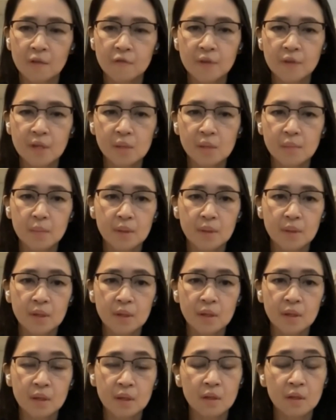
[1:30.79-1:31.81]
they feel
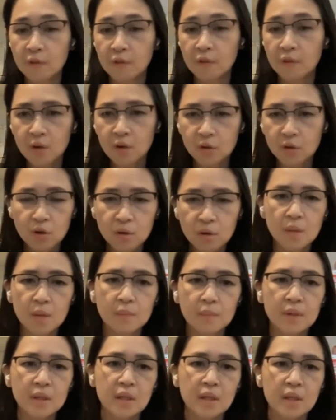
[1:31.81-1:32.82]
maybe
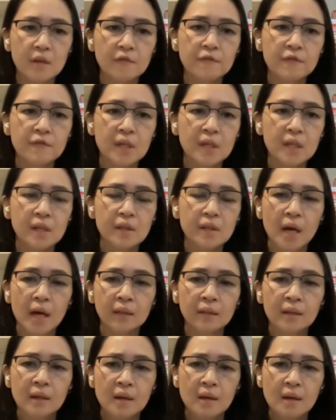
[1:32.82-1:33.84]
inferior maybe they feel
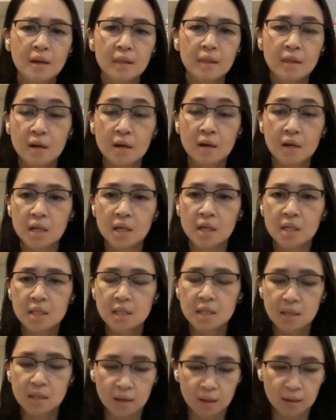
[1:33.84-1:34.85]
that there
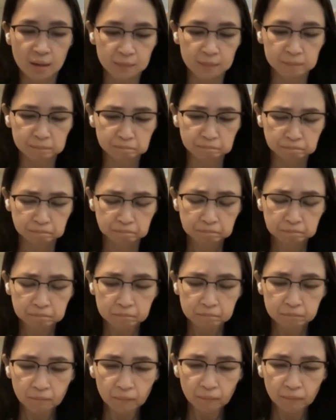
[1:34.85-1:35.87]
is um,
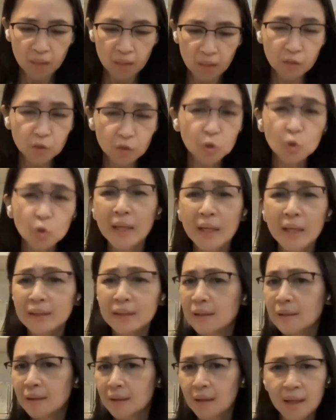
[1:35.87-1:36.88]
they're too
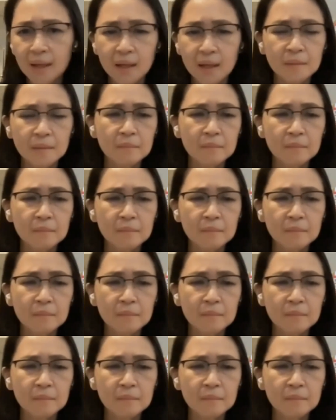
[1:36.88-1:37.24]
late in the